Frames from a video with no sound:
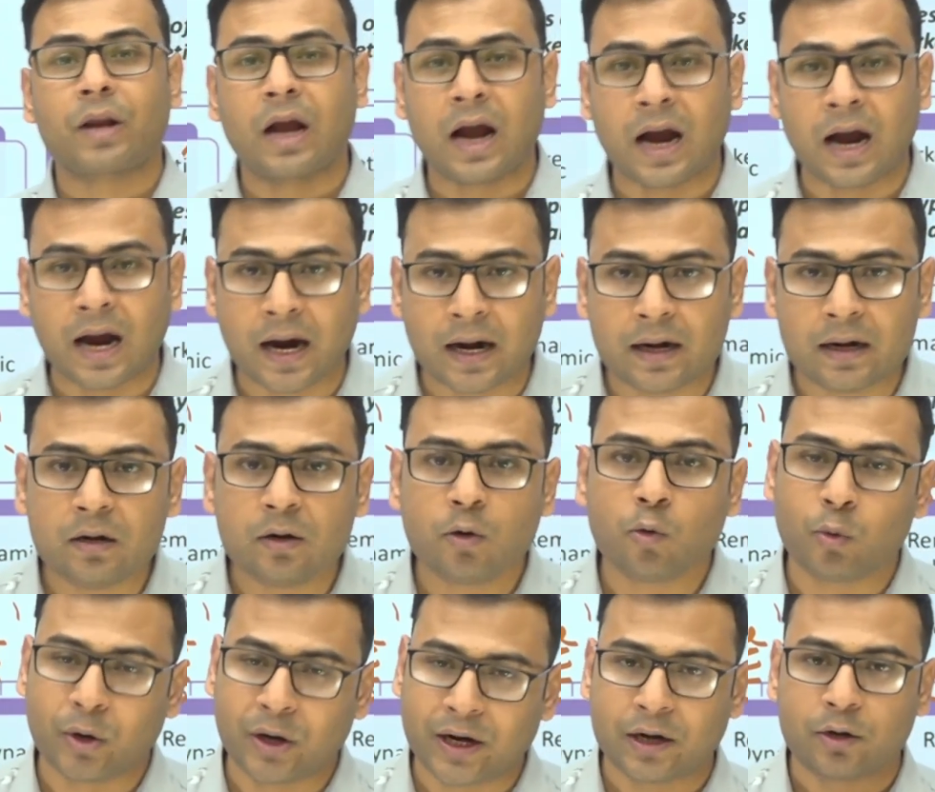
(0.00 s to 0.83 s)
and
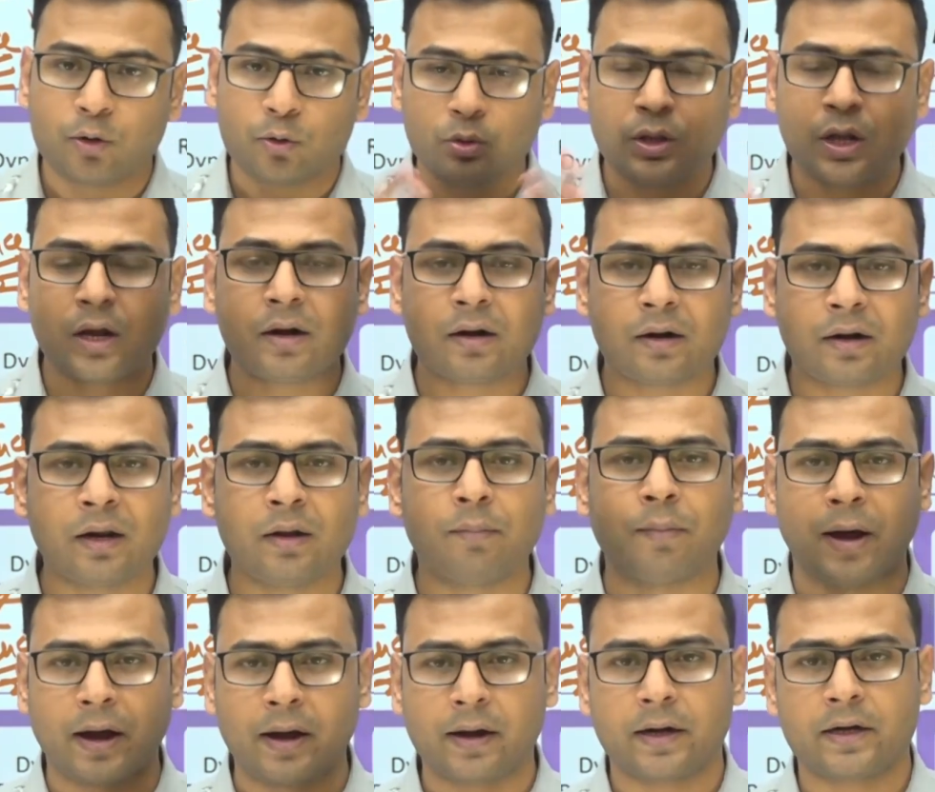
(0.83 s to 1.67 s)
we can do the
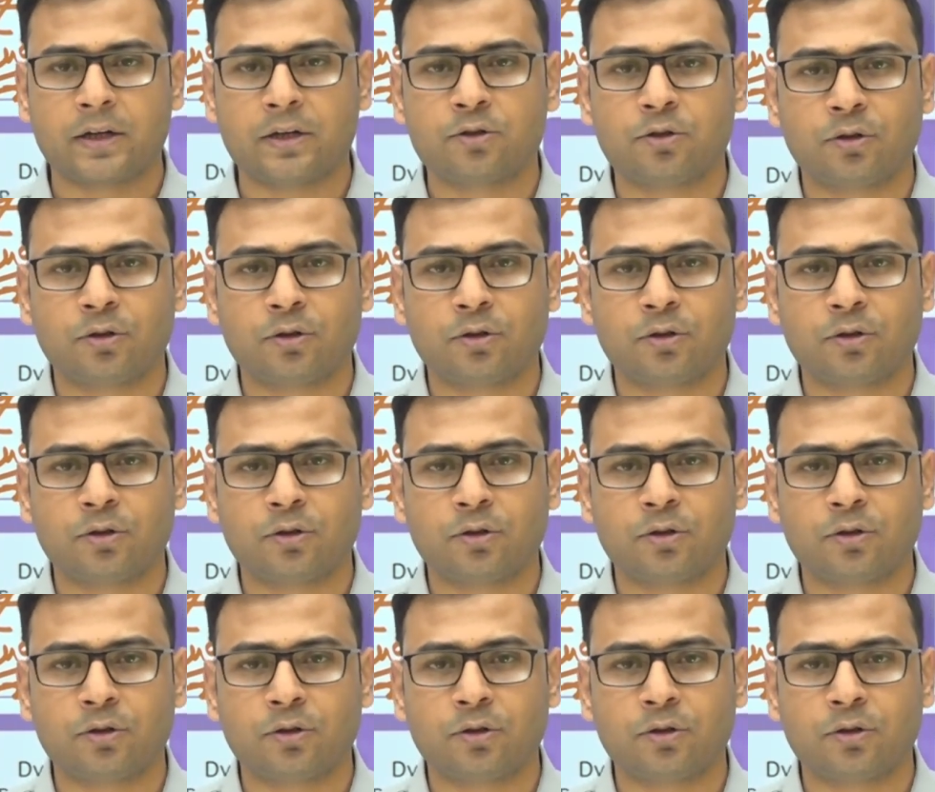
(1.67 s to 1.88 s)
remarketing.